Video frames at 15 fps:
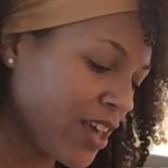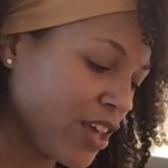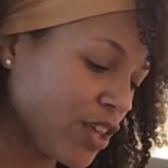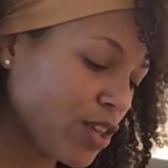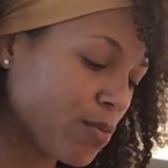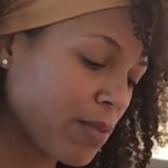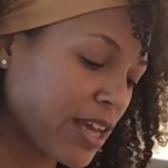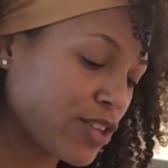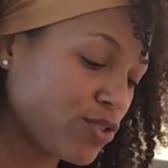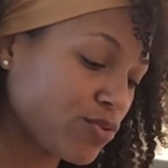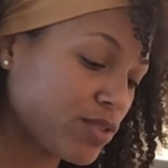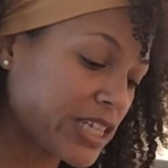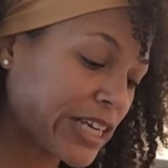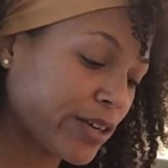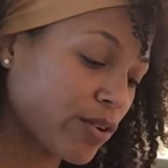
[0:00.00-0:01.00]
You may do
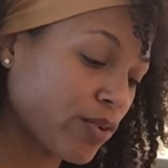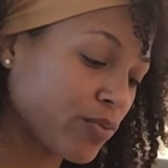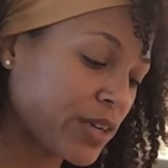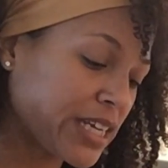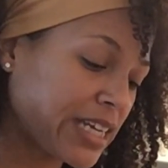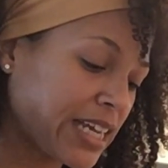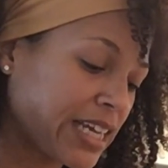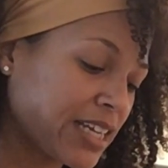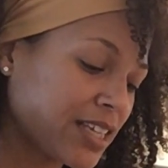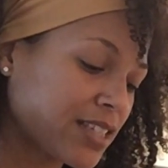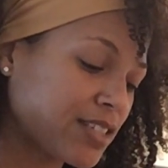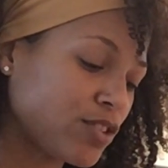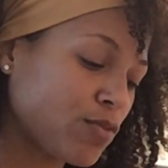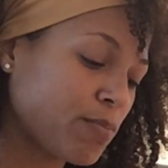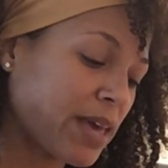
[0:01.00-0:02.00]
tarot
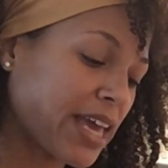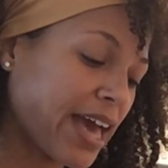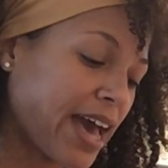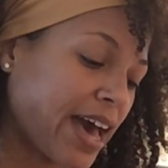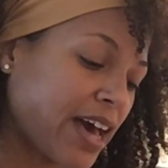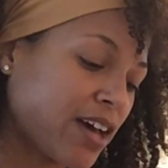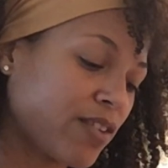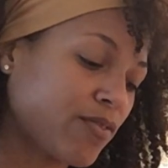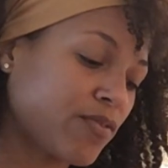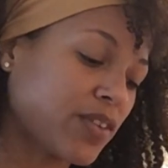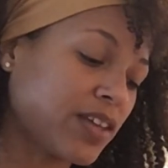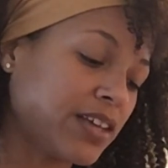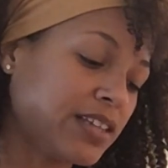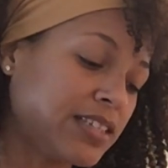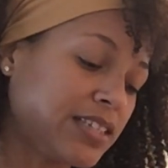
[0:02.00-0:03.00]
readings, you may have
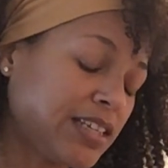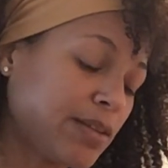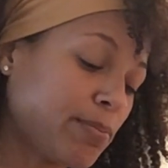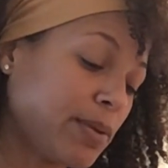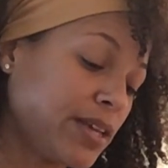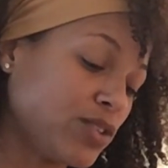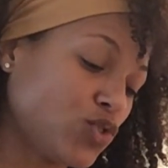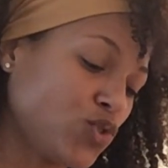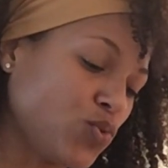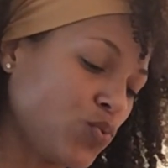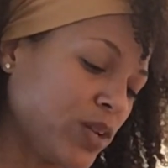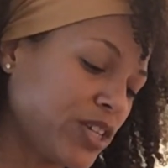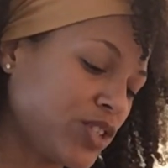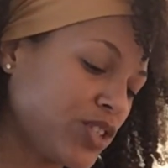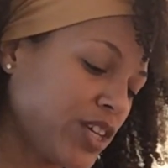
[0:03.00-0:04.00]
deep
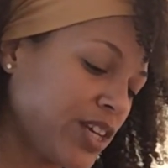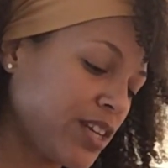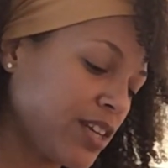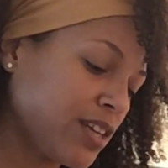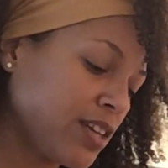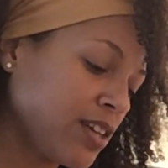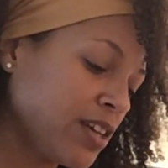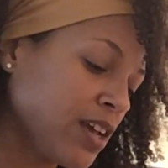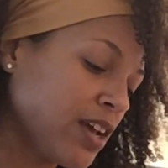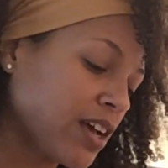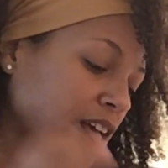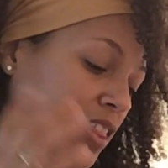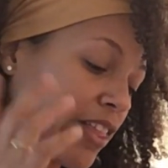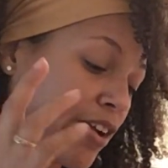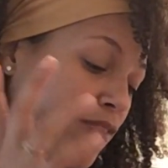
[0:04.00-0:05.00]
intuition,
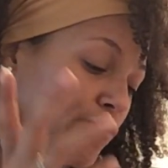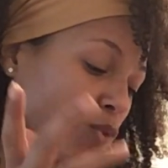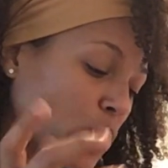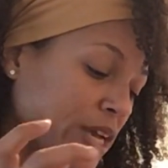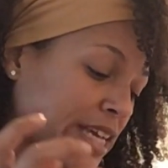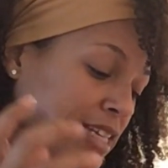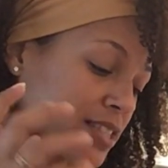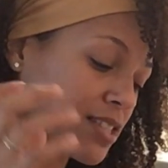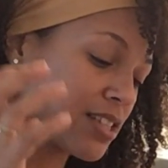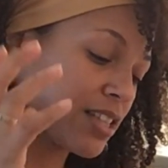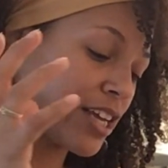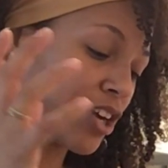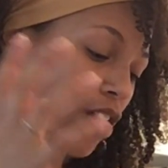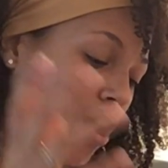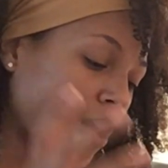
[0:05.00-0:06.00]
clairvoyance,
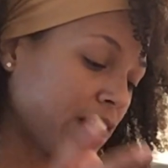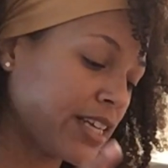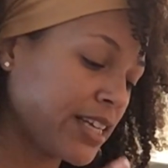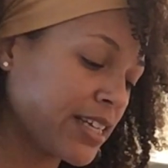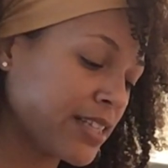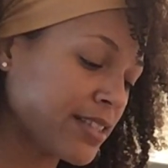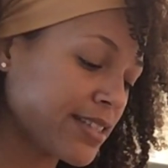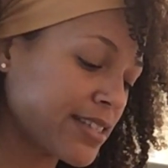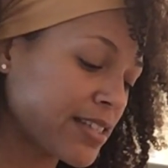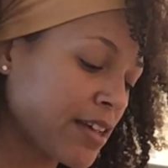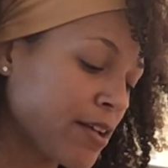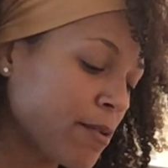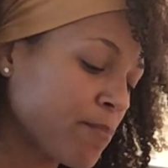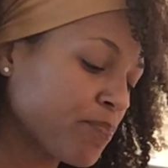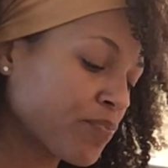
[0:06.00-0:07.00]
clairaudience.
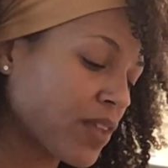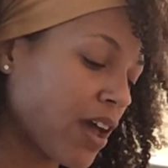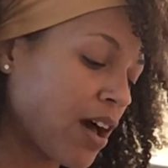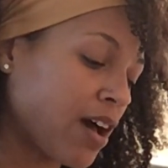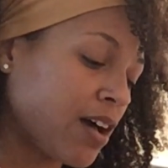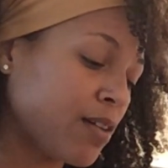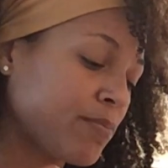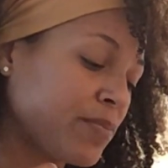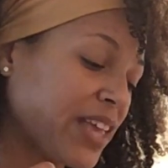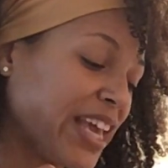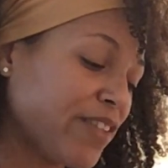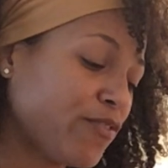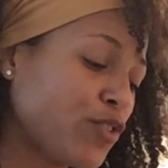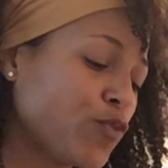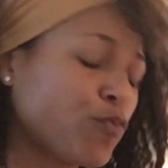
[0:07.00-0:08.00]

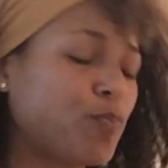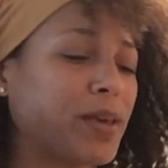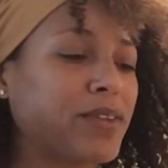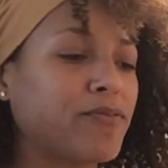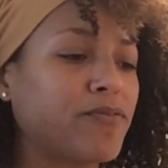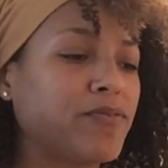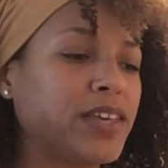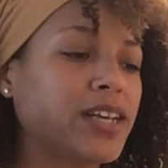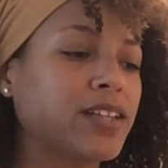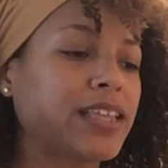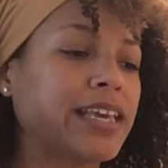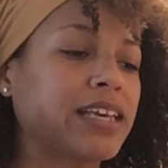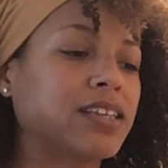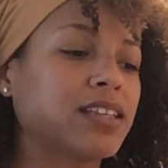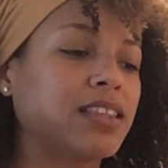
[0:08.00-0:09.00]
If you've been
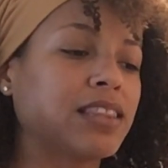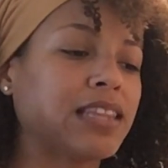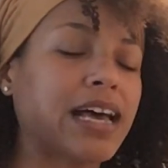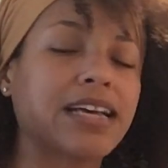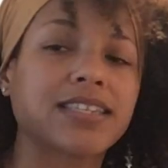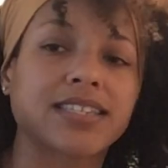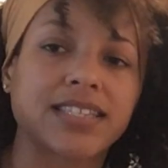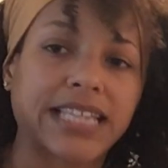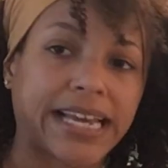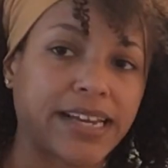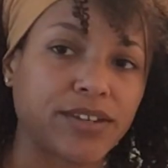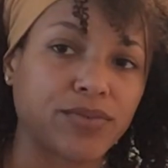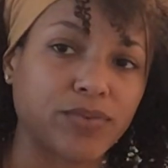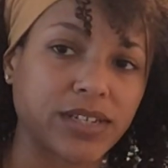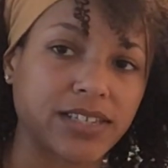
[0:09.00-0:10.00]
feeling less
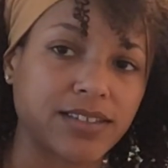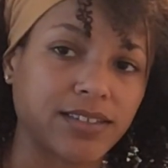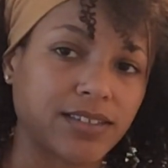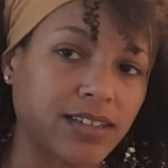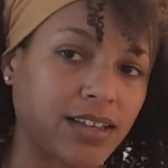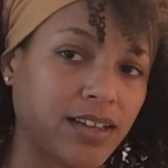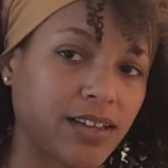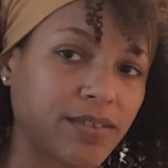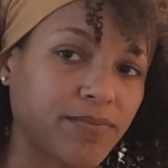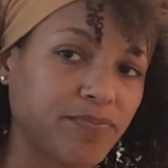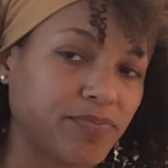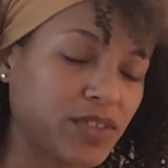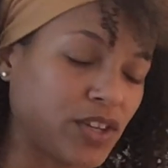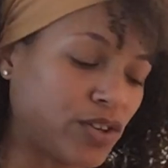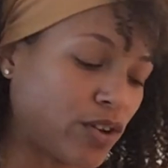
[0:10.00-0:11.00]
than recently,
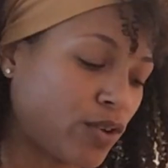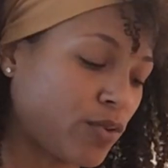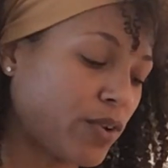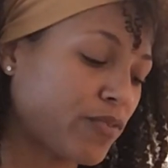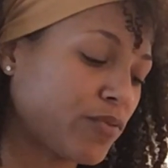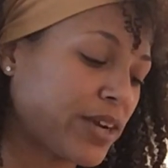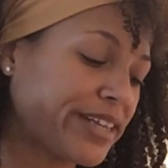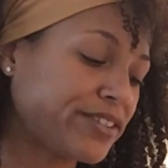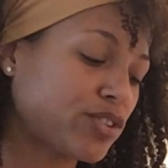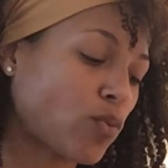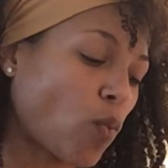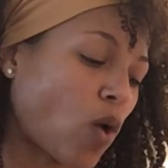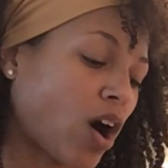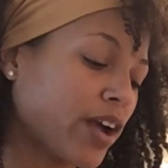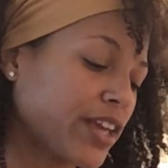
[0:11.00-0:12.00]
you know, afraid to
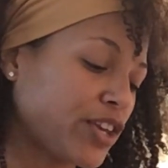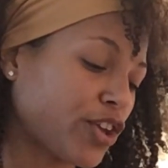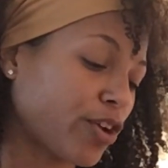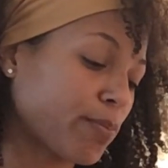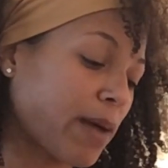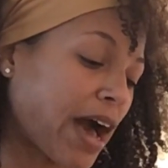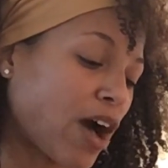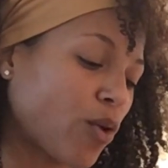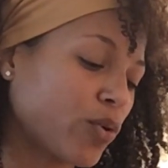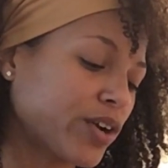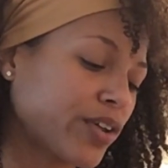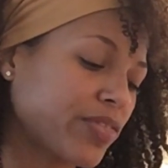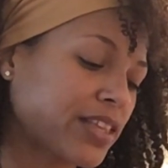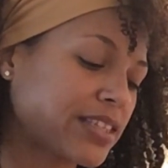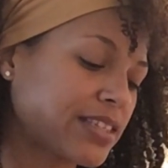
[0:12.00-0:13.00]
walk in your
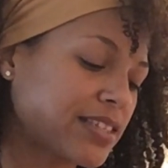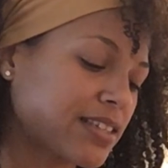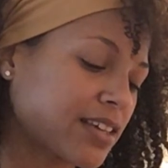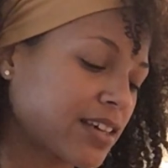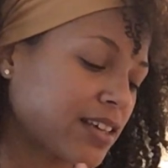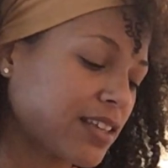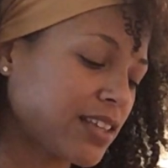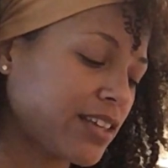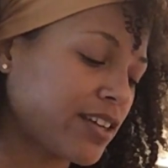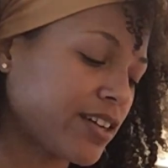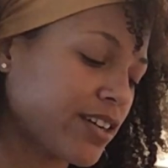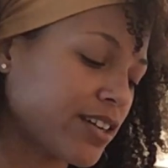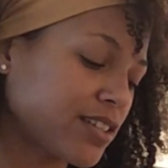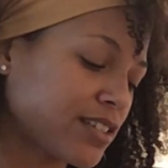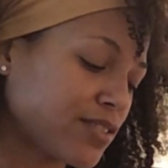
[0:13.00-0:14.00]
power, this is a
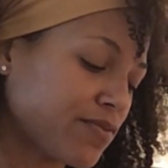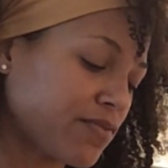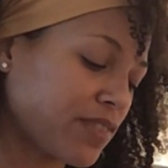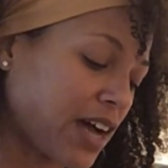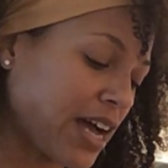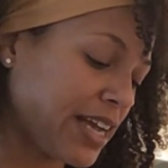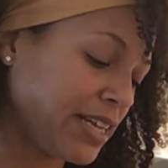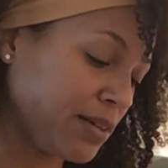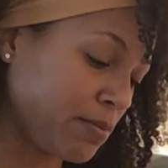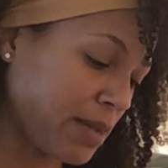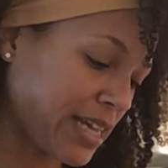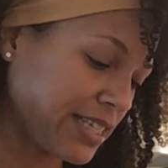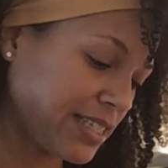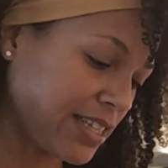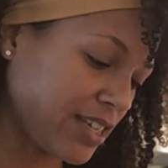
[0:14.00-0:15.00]
clear divine
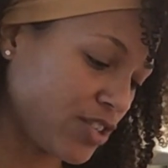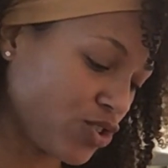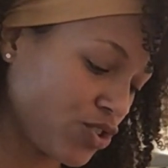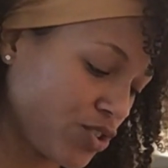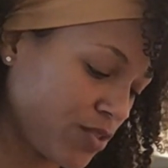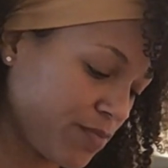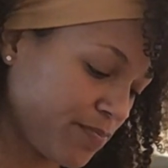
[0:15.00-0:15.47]
message